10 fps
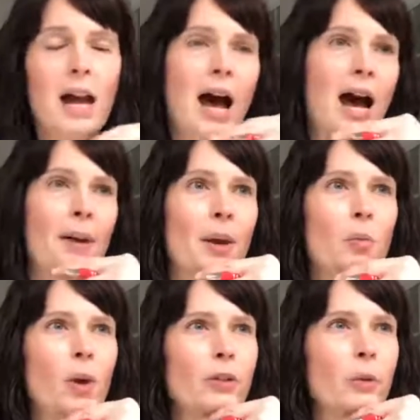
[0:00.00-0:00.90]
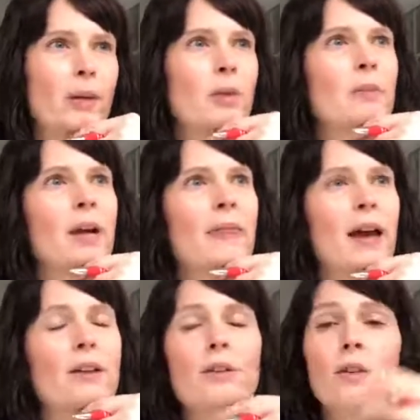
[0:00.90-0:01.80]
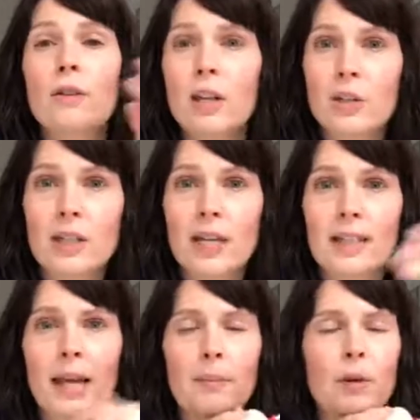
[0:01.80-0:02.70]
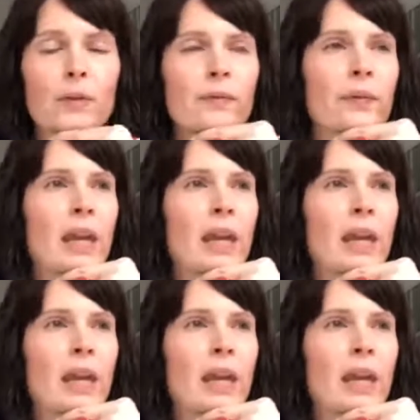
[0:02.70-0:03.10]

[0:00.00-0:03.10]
And what do I mean by that? Here's an example.